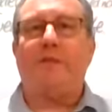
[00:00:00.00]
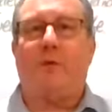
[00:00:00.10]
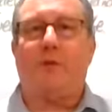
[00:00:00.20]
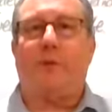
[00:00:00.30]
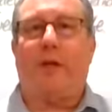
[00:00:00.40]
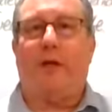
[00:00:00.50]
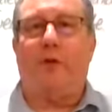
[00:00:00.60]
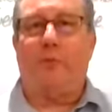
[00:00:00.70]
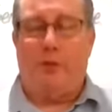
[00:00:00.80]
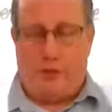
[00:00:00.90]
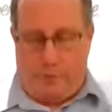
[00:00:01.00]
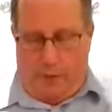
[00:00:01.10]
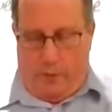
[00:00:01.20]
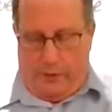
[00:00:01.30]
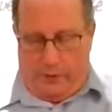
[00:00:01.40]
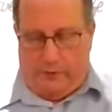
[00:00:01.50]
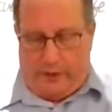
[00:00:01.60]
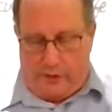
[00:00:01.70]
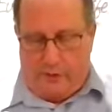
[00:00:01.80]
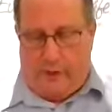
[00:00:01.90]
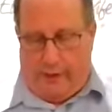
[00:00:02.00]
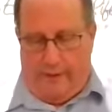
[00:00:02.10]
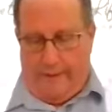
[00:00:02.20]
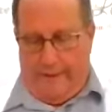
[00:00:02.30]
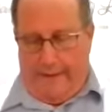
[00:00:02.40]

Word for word: I wish we had a little music, but we don't. That's okay.